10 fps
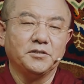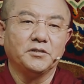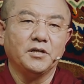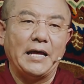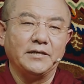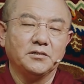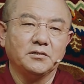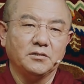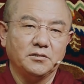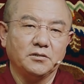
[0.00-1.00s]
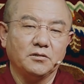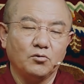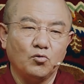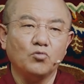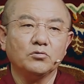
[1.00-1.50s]
practitioner, maybe a,
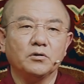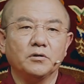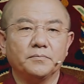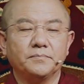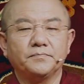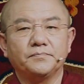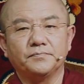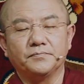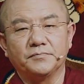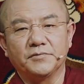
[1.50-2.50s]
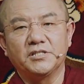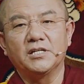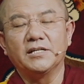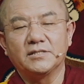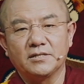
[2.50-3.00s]
a practitioner who
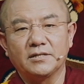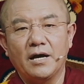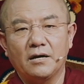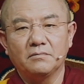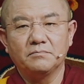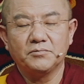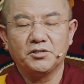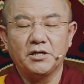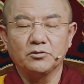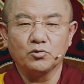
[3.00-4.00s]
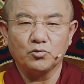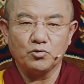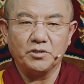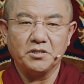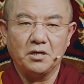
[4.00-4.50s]
are looking
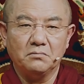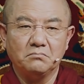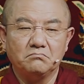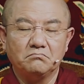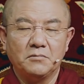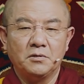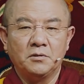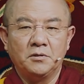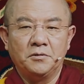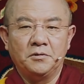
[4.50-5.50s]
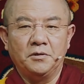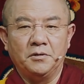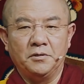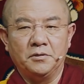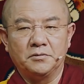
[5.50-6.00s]
for
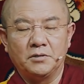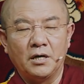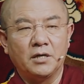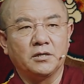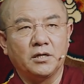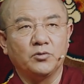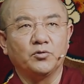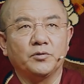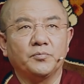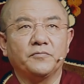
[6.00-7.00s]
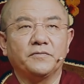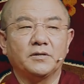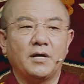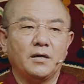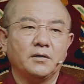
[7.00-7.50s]
gaining merits through
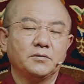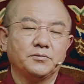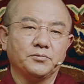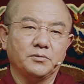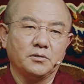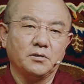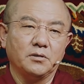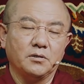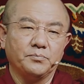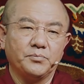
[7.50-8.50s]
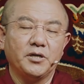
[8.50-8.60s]
studying so that you can